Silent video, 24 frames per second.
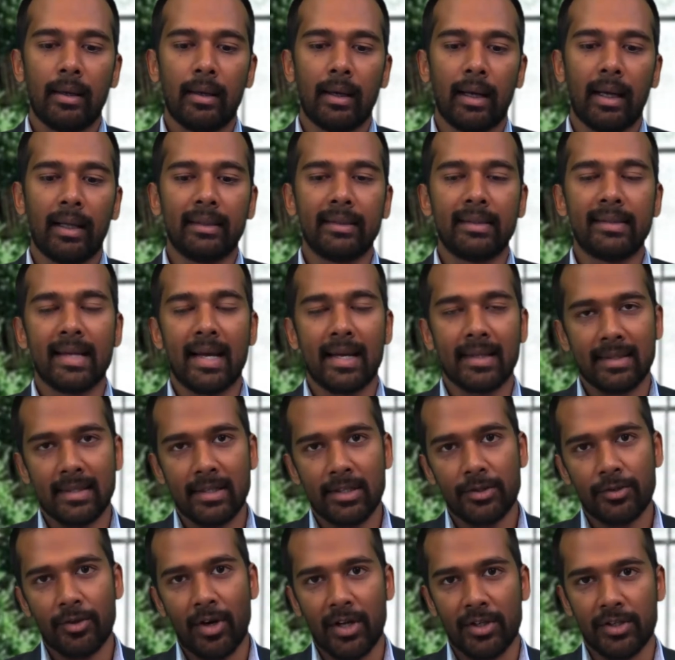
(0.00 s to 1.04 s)
And that
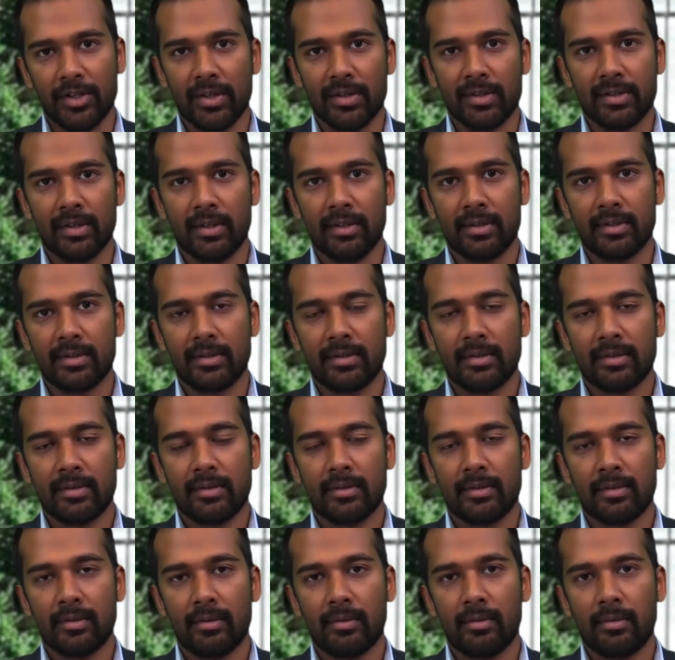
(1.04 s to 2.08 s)
is righteousness
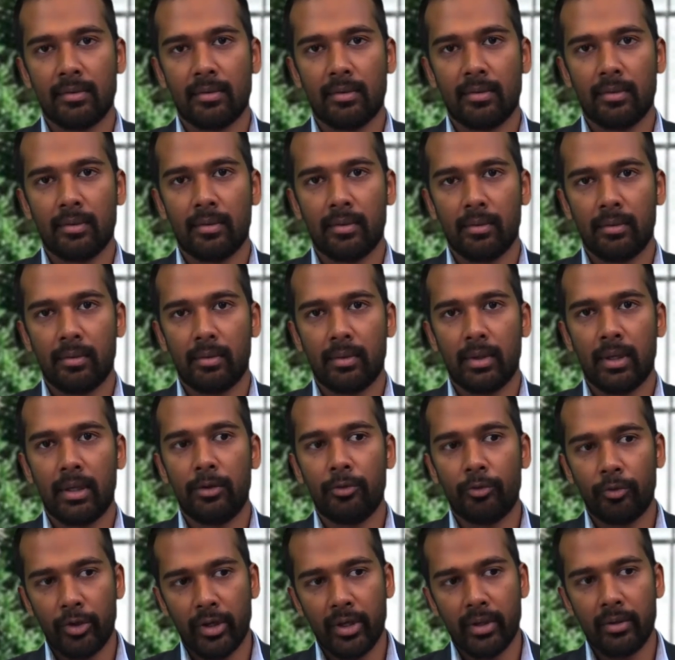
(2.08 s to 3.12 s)

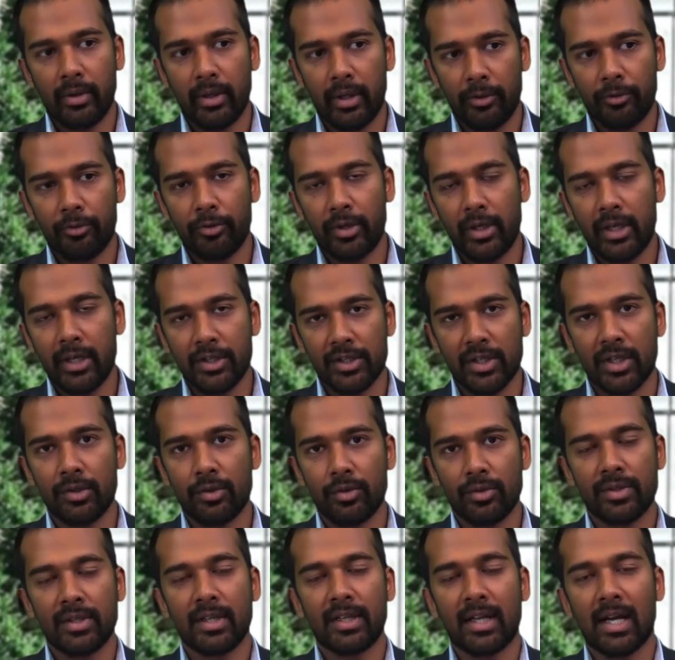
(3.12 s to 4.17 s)
in, re, in relation
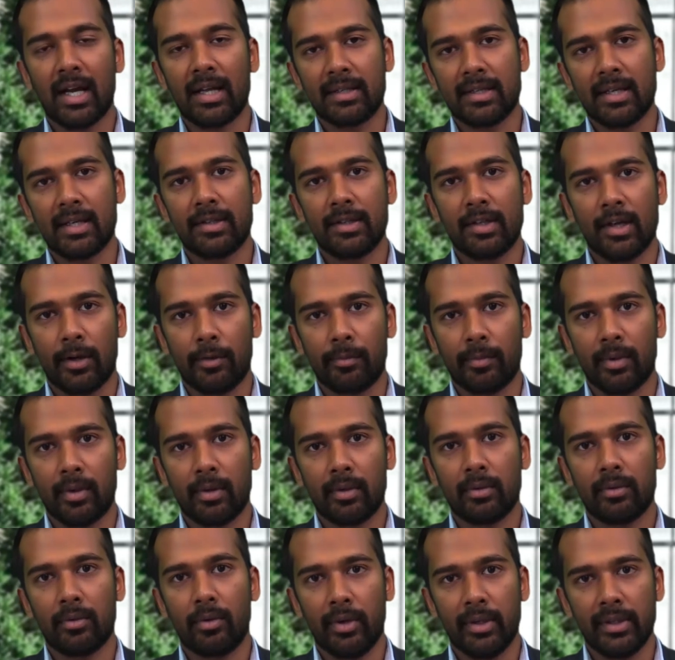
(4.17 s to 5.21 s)
to Sanatana
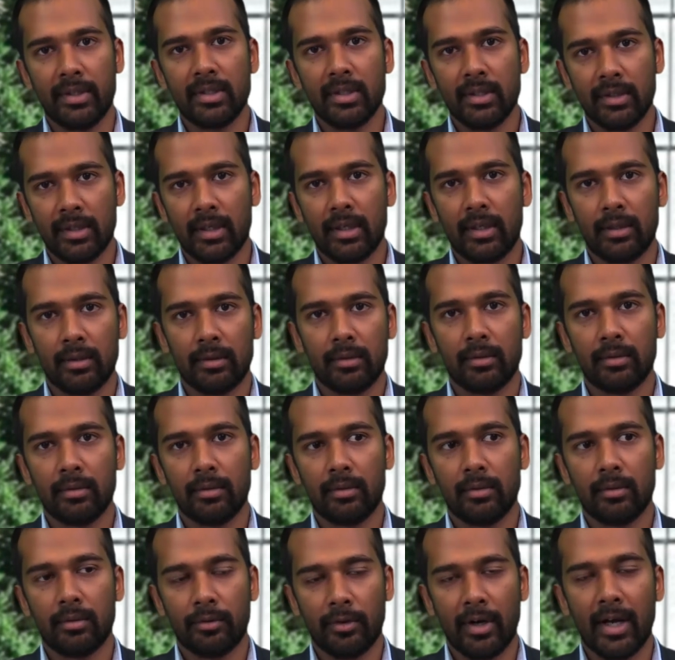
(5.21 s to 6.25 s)
Dharma or eternal
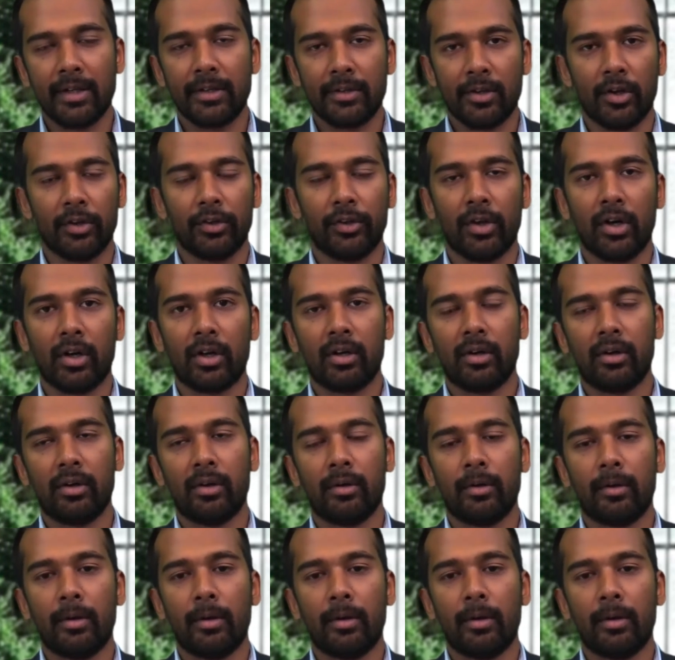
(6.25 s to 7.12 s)
right conduct.